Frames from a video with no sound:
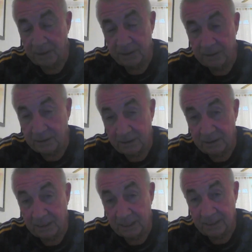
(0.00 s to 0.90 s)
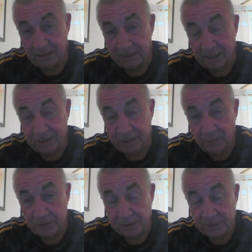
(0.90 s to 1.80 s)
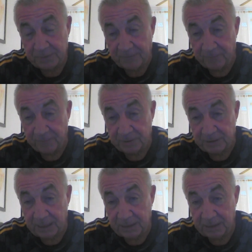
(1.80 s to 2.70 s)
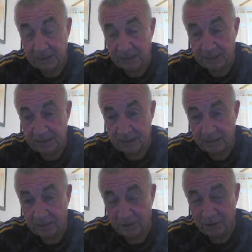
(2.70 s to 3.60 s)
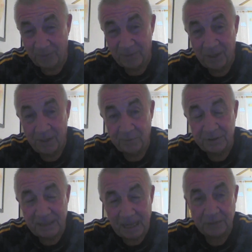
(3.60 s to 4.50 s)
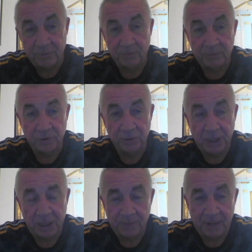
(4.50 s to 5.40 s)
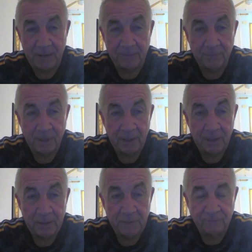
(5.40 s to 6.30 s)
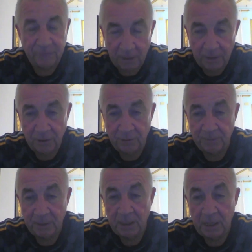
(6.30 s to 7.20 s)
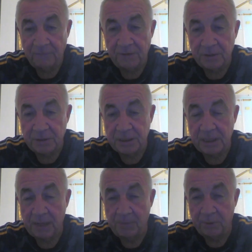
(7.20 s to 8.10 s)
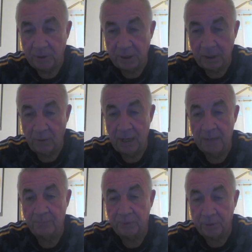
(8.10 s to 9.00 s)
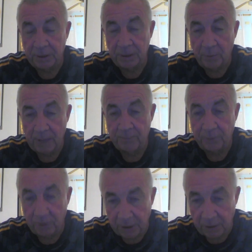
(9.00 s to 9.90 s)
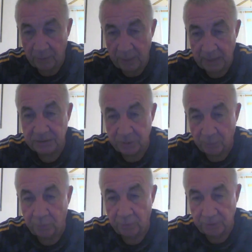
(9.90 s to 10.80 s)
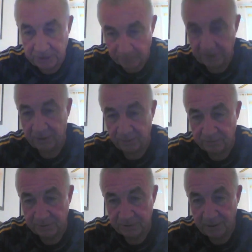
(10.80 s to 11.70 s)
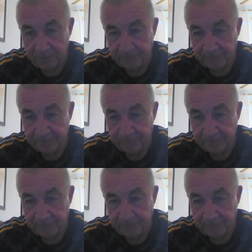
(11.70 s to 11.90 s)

They knew what to expect from us, and they did a good job. But that's what I'm talking about, the volume. If you just keep plugging away, at some point something comes.